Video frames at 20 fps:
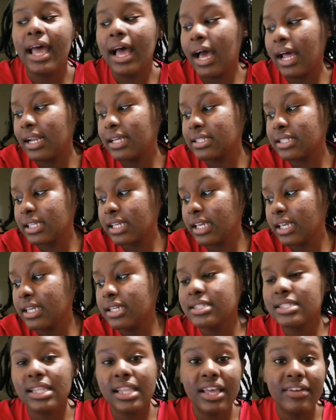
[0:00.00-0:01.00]
honestly, it is
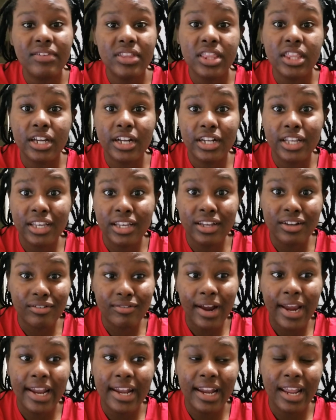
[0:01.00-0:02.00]
11:30
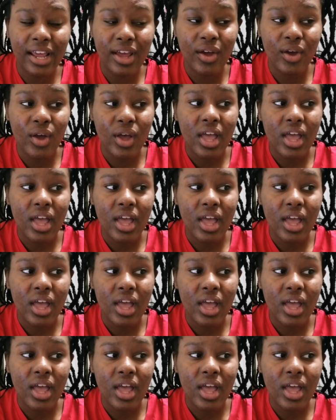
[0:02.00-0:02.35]
right now,